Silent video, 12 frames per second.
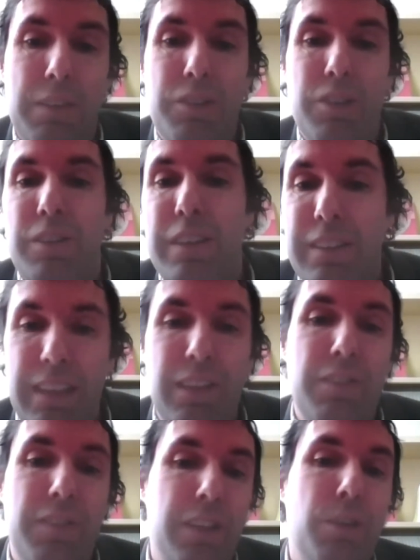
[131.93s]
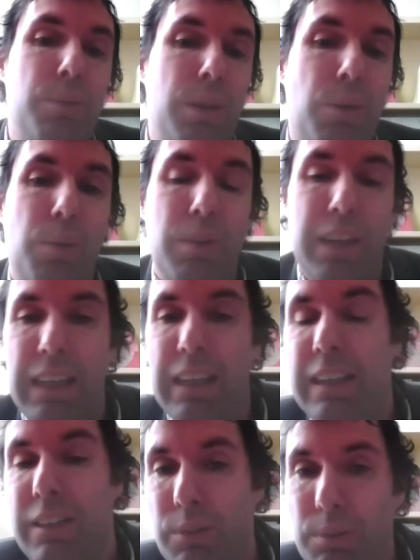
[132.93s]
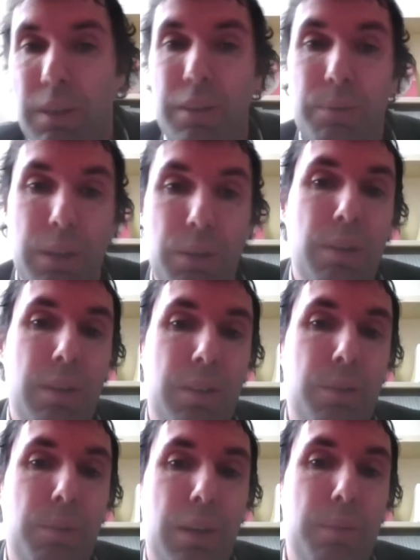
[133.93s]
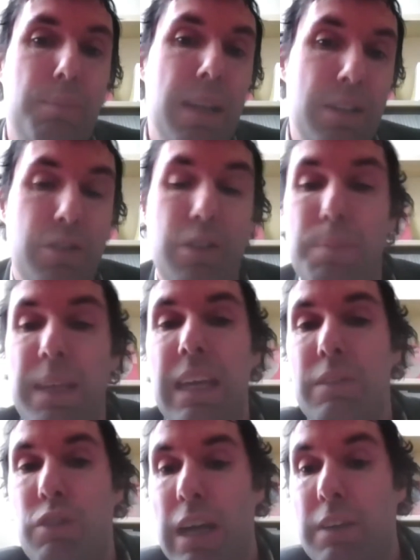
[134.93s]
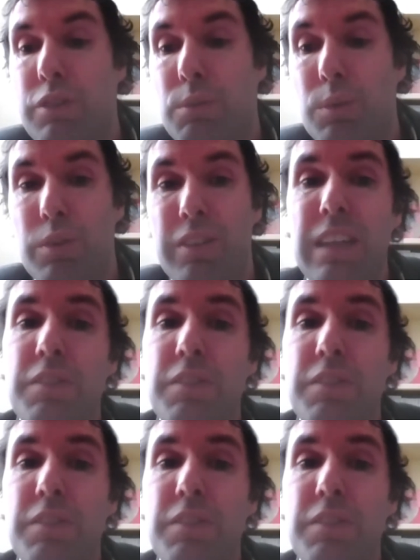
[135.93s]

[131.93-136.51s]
You have to take a video recording, and then you want to measure the behavior afterwards.